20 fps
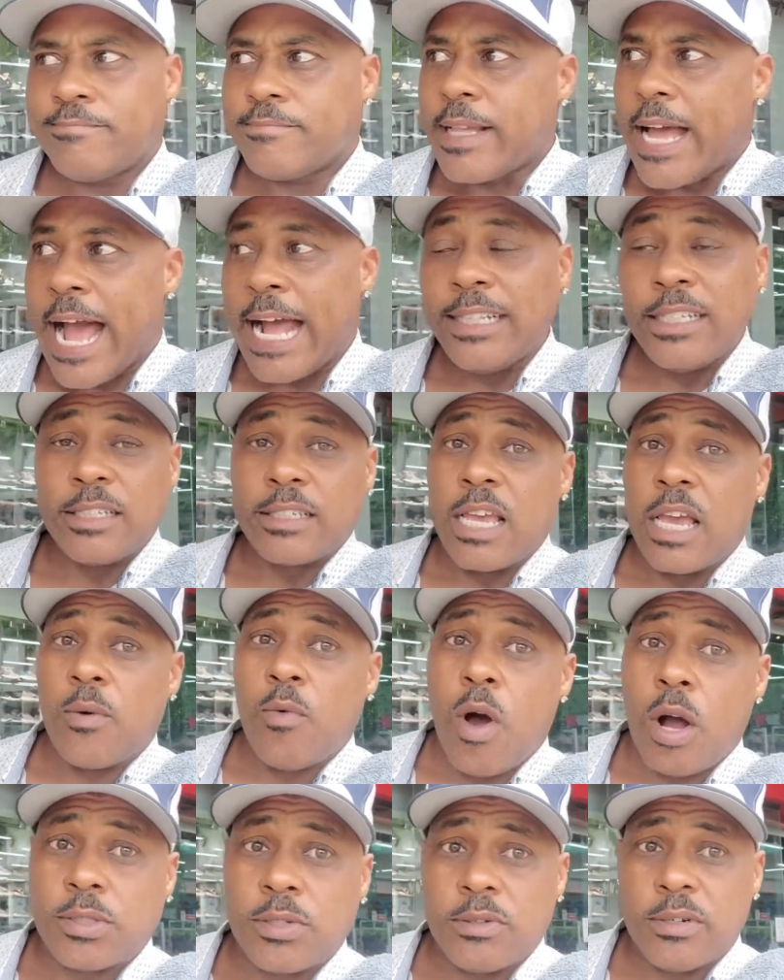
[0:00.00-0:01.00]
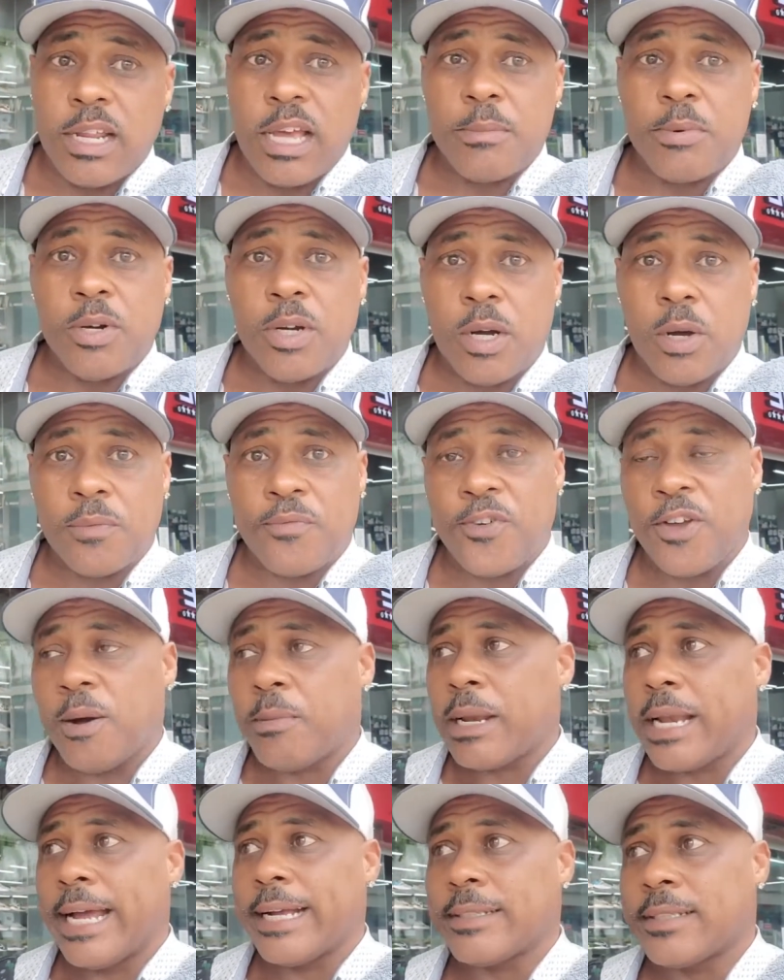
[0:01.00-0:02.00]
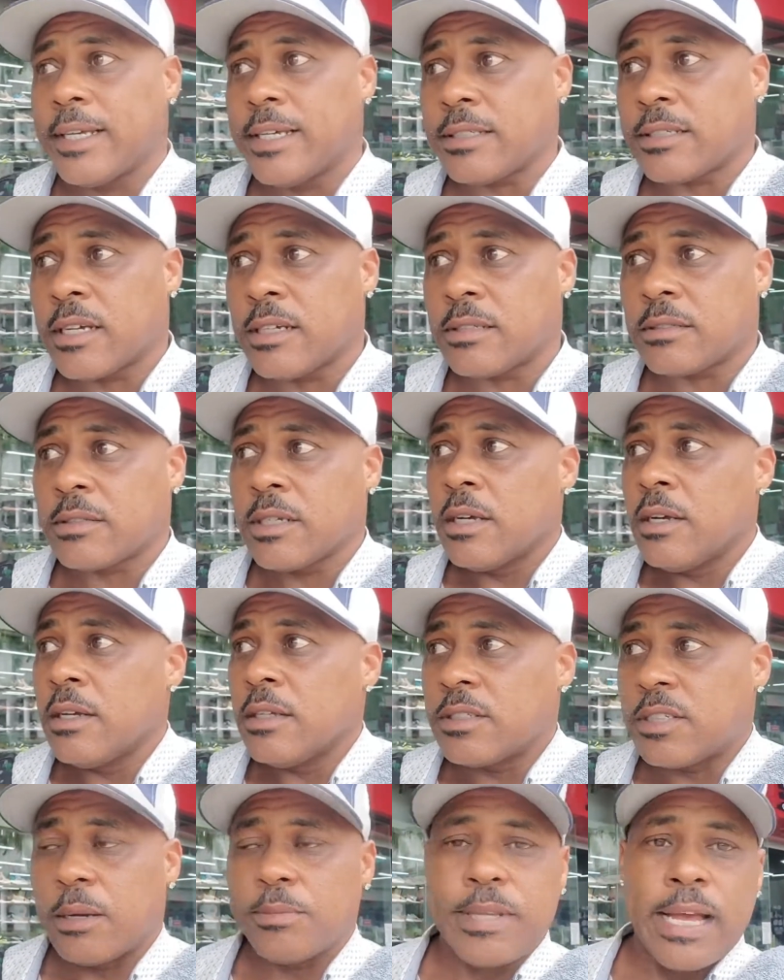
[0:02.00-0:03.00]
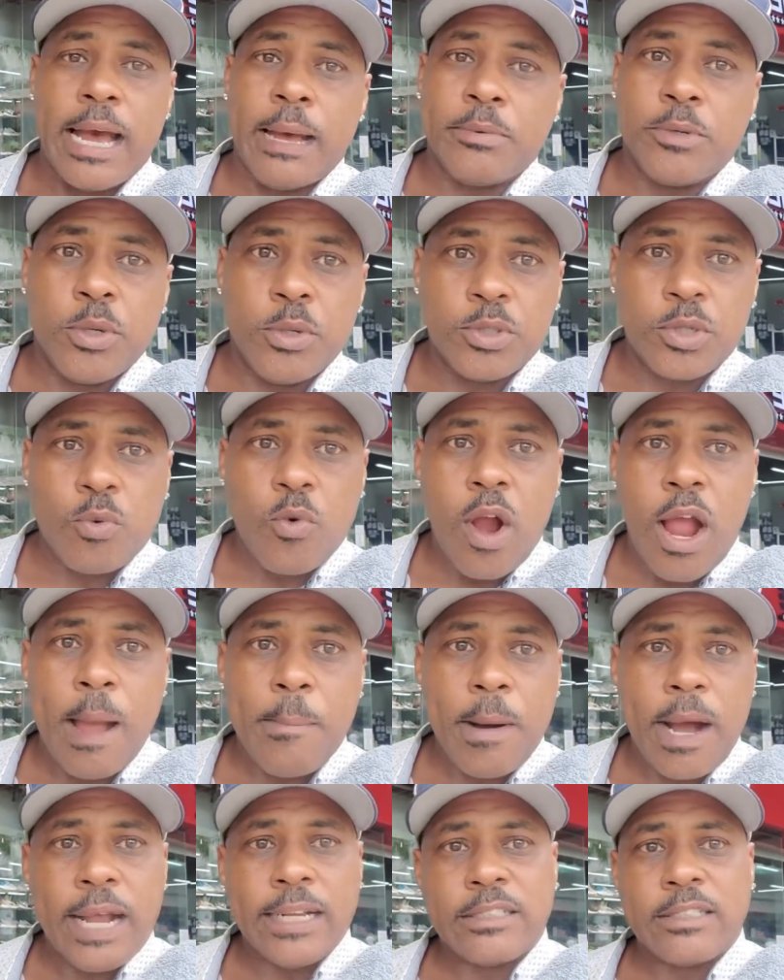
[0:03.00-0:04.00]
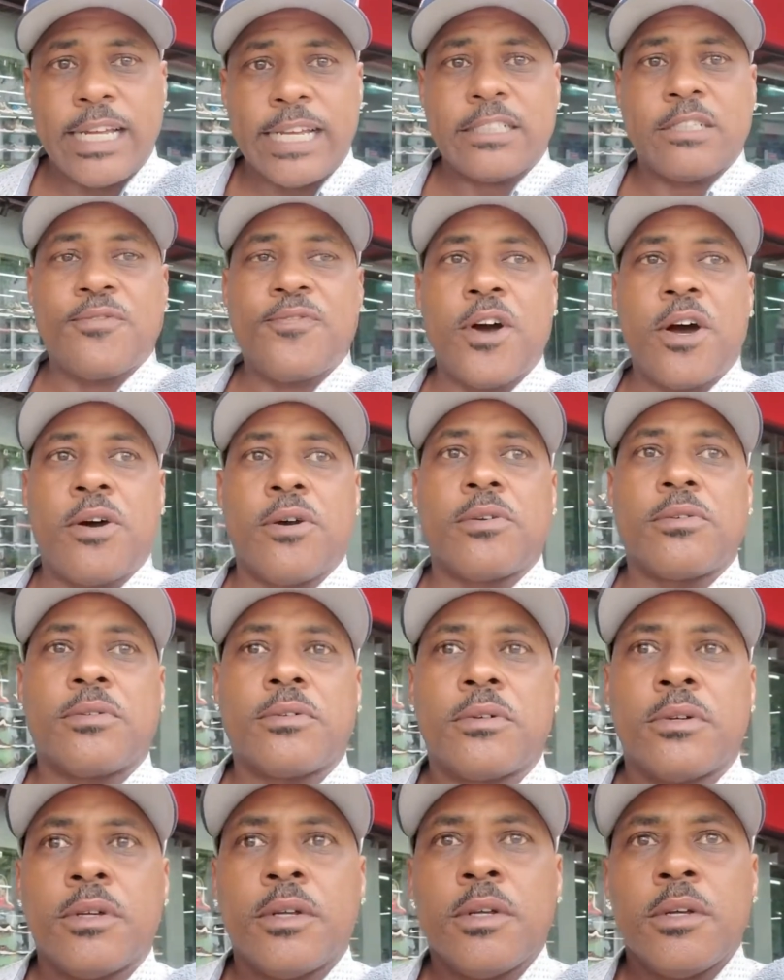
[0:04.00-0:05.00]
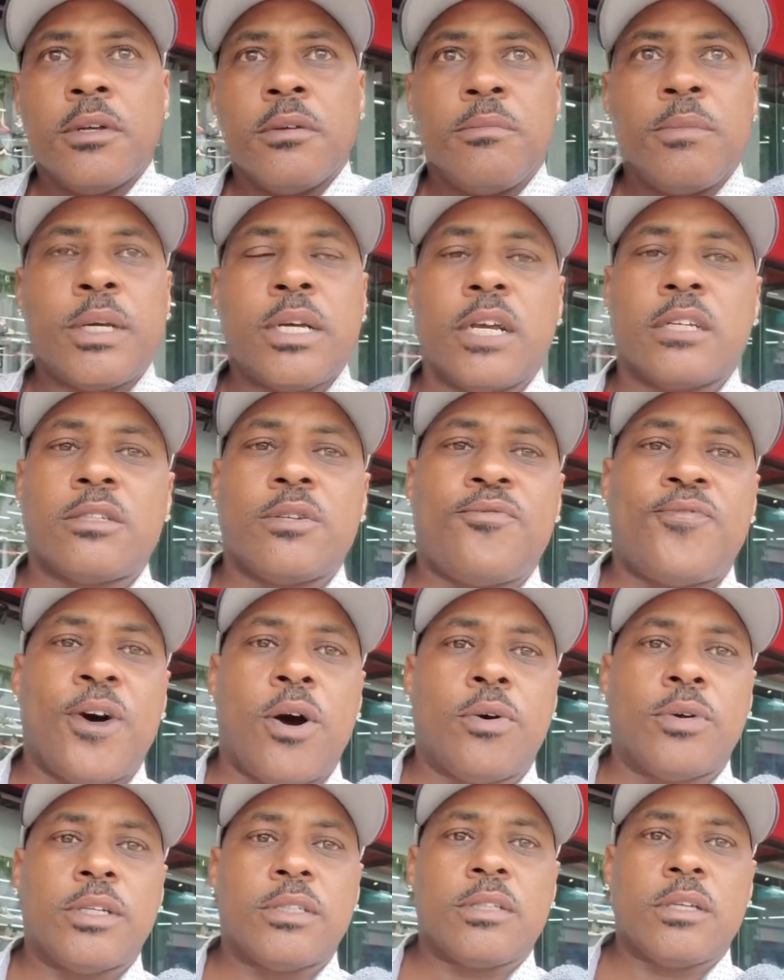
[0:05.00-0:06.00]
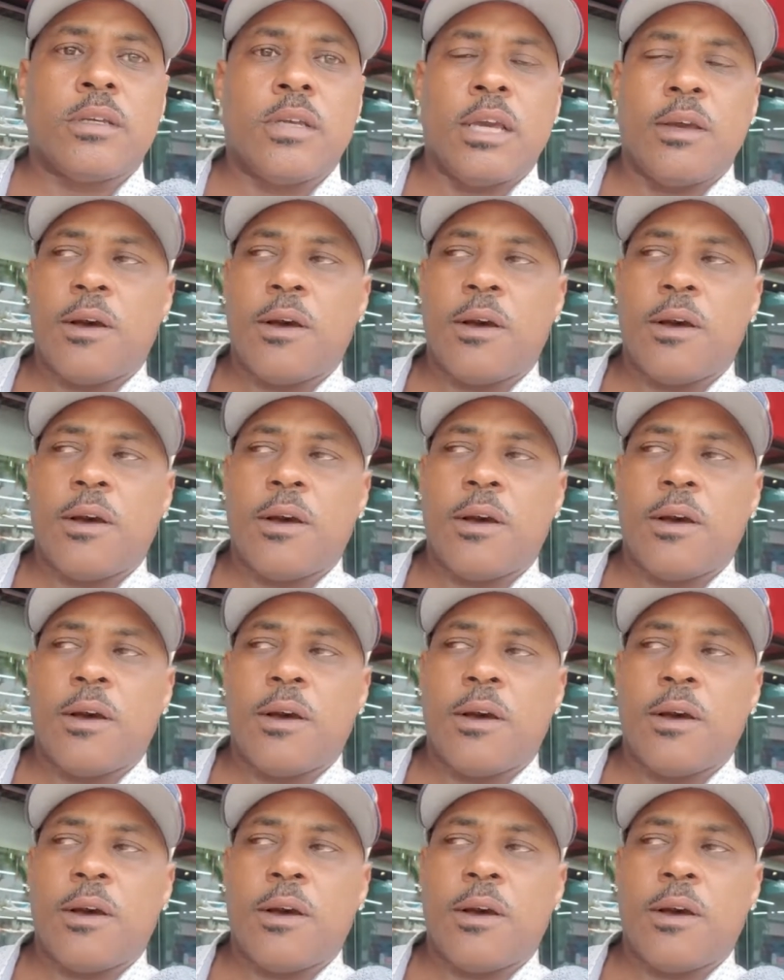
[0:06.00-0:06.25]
I just can't walk through the neighborhood filming like this because sometimes dudes will ride by and snatch your phone. Because a phone is a